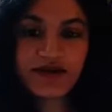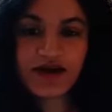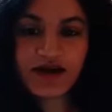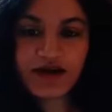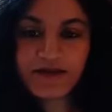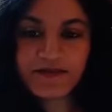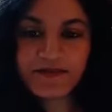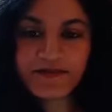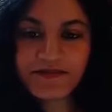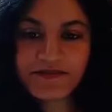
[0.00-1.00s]

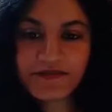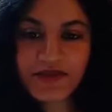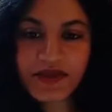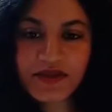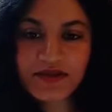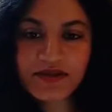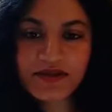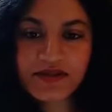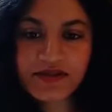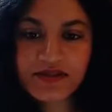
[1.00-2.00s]
Um,
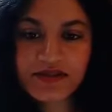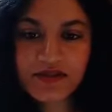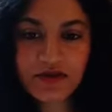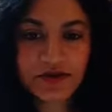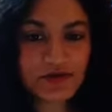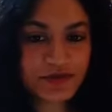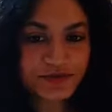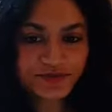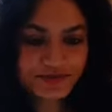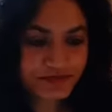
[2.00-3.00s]
so
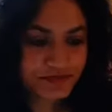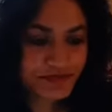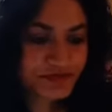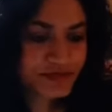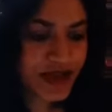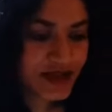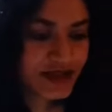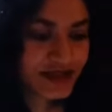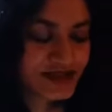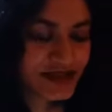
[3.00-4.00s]

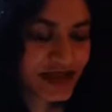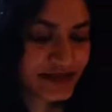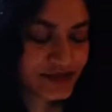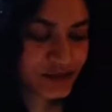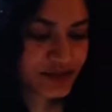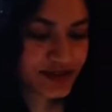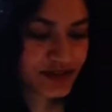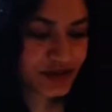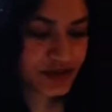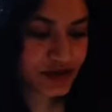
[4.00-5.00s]
that
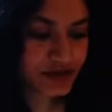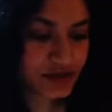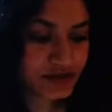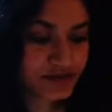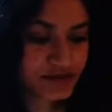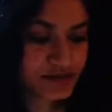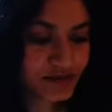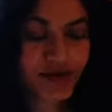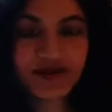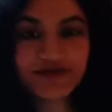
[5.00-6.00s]
was uh,
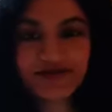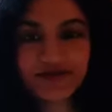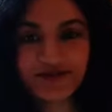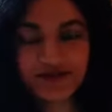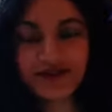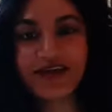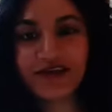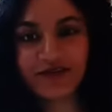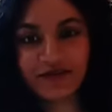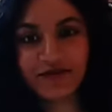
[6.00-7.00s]
one of the
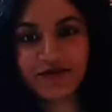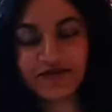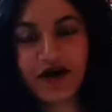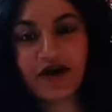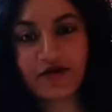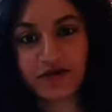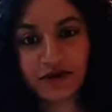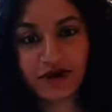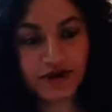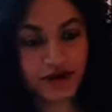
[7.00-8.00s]
excerpts of how
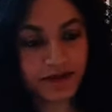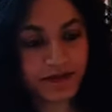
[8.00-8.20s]
uh,